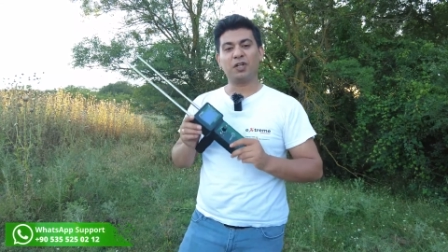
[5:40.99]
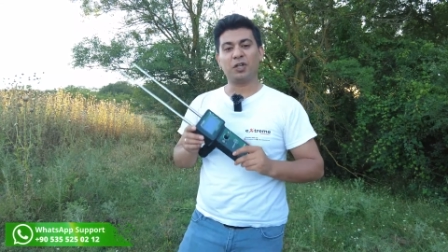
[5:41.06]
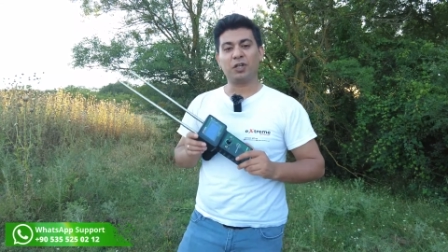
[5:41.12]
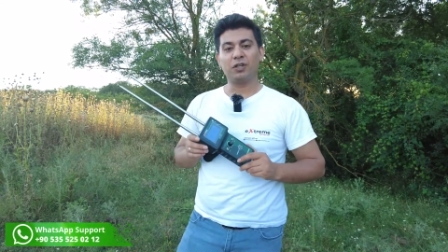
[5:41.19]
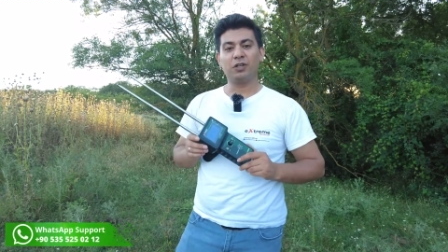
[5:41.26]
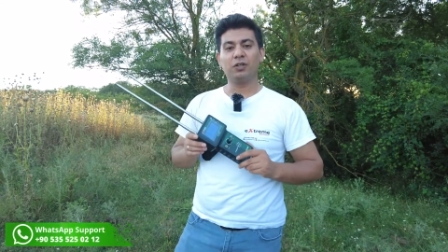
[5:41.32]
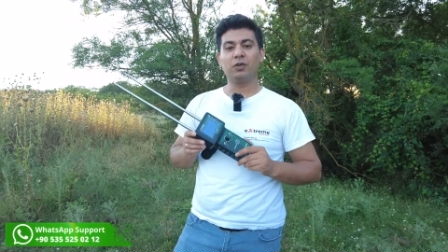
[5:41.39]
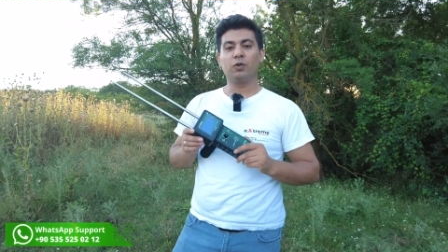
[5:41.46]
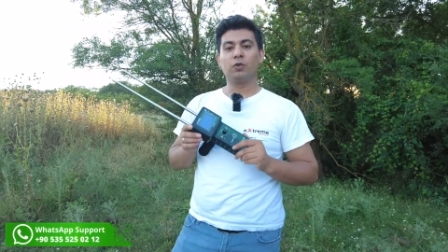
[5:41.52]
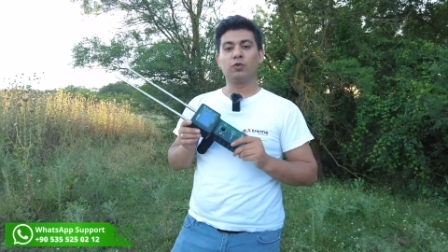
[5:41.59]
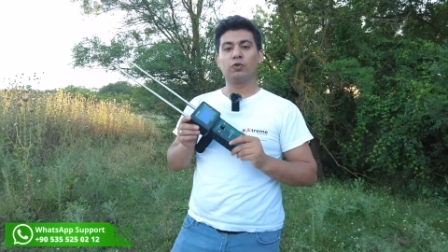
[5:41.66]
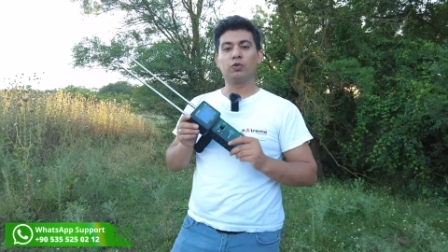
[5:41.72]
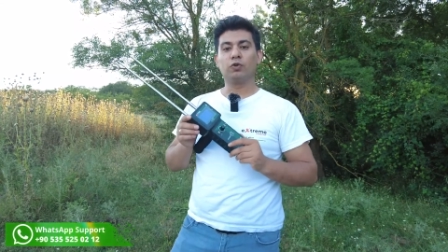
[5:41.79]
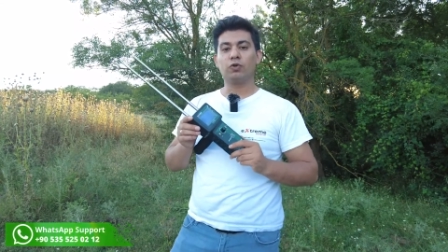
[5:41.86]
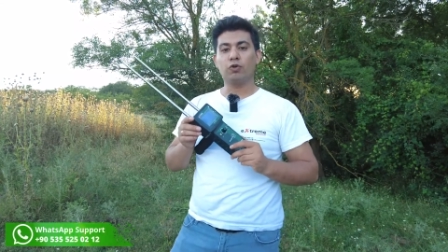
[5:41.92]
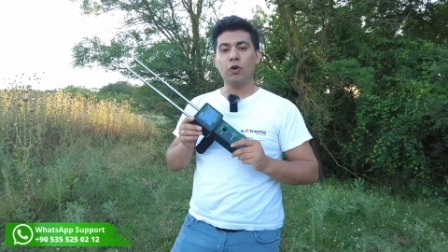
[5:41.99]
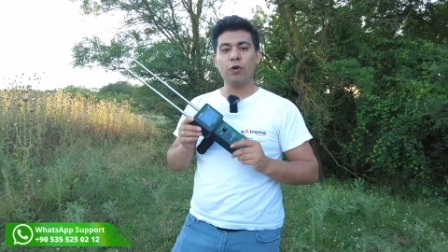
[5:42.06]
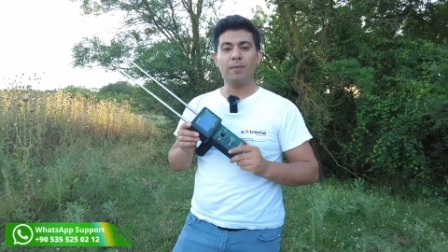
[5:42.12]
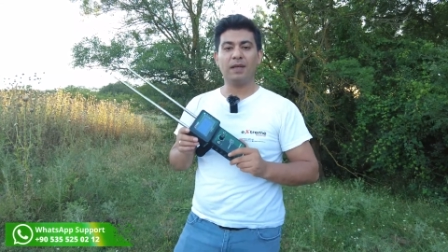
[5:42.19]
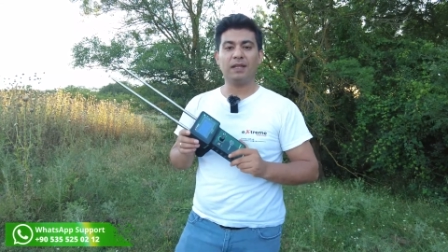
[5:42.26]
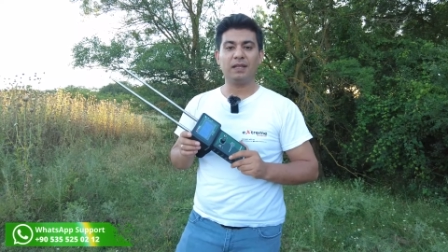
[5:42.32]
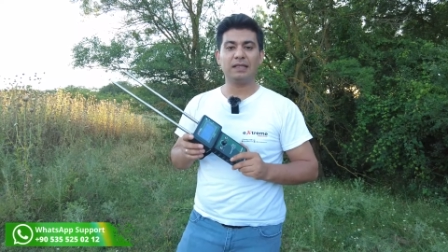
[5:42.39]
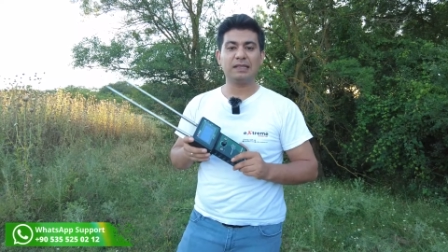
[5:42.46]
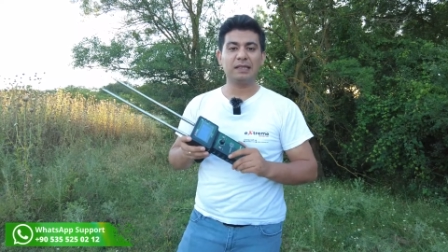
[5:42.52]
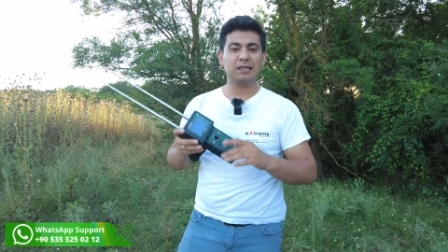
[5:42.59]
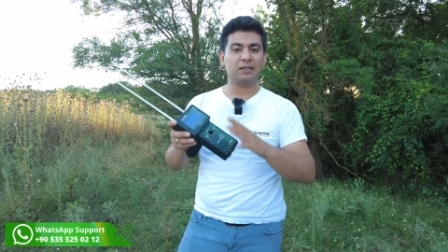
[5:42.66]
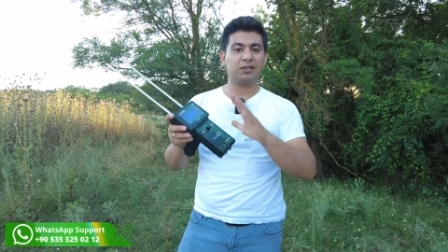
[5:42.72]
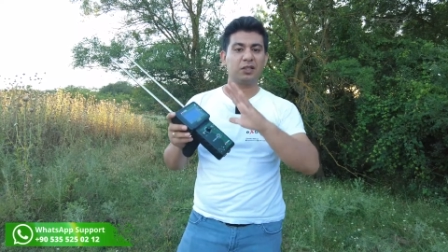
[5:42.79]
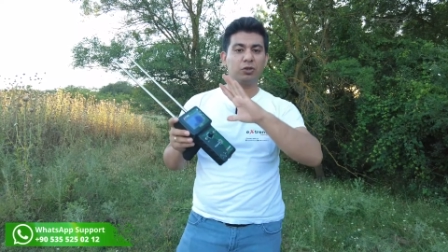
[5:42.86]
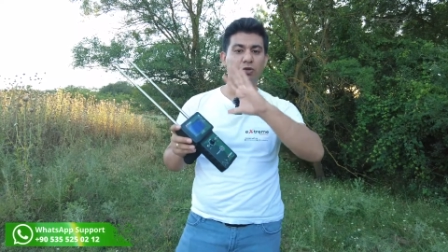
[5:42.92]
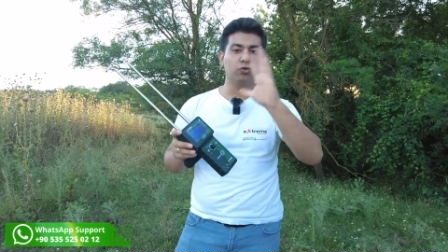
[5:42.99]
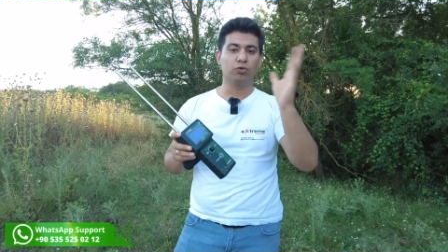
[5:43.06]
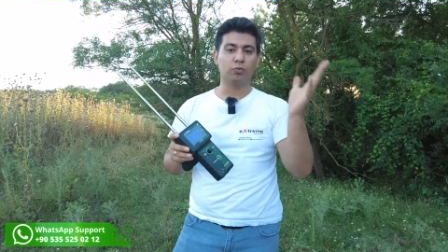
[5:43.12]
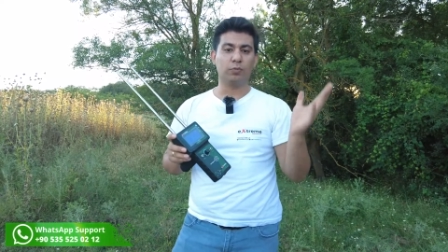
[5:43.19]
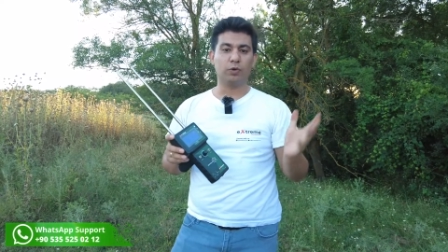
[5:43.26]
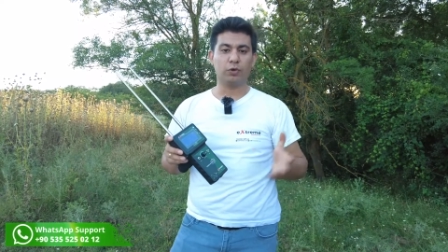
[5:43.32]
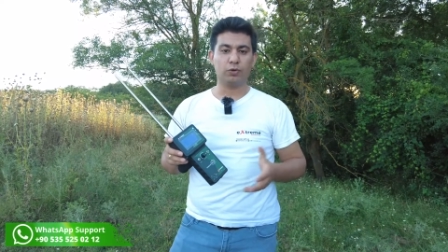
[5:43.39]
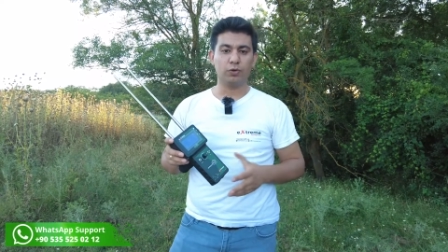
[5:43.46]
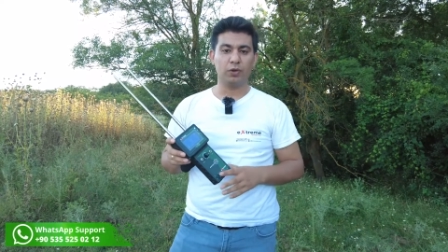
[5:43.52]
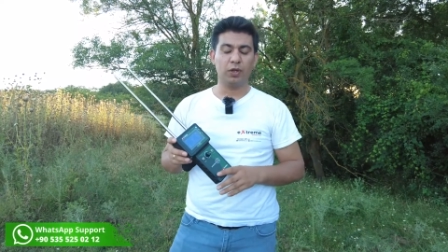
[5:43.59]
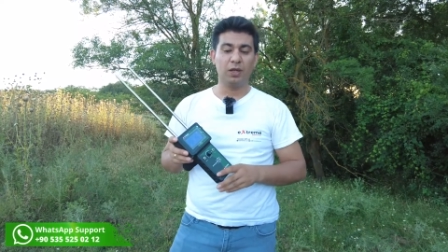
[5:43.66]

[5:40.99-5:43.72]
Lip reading: until the results are confirmed through field testing.